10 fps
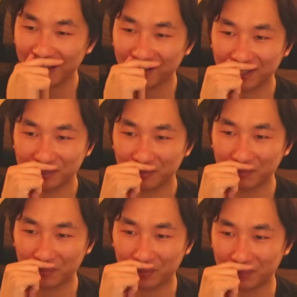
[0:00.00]
I don't actually
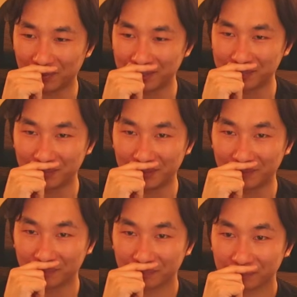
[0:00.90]
remember what it was,
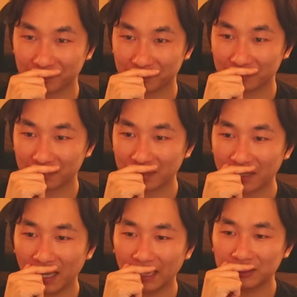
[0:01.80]
but
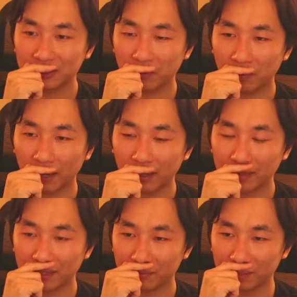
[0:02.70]
I don't. I
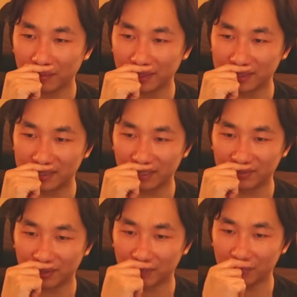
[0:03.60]
think I want to play it safe,
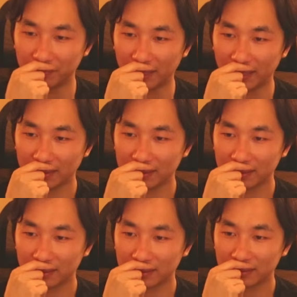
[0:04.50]
so I move back.
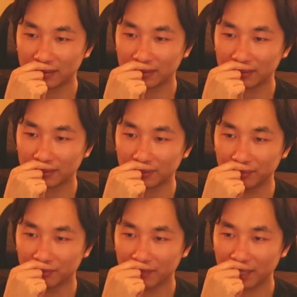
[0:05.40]
We
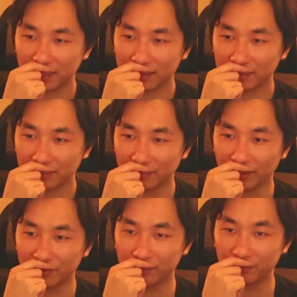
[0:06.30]
move back. We
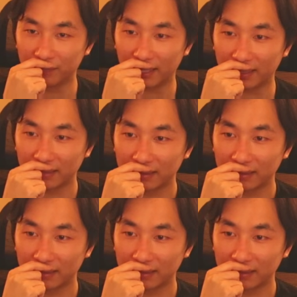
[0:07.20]
have to move back.